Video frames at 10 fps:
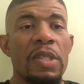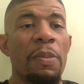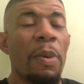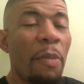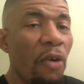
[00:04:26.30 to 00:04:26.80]

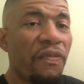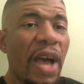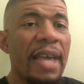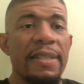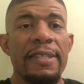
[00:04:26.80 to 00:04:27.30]
promote
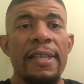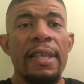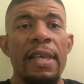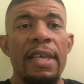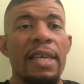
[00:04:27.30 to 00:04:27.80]
fights.
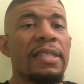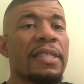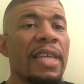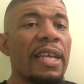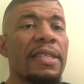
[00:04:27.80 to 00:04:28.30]
He
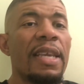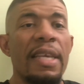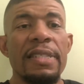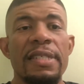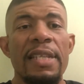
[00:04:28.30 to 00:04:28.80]

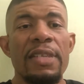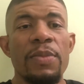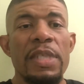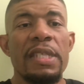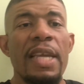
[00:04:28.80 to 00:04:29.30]
understands
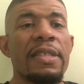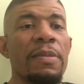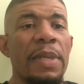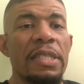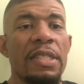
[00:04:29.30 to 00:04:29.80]
what it takes
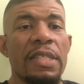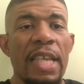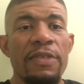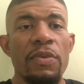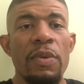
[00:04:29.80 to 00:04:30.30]
to be
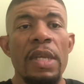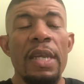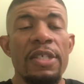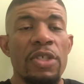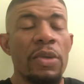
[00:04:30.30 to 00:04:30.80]
successful.
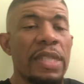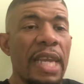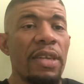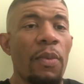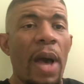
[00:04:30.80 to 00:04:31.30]
So
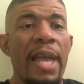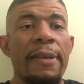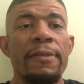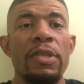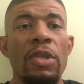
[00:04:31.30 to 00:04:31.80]
Dana White,
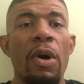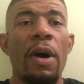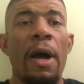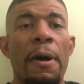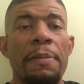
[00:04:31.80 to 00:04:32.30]
you know,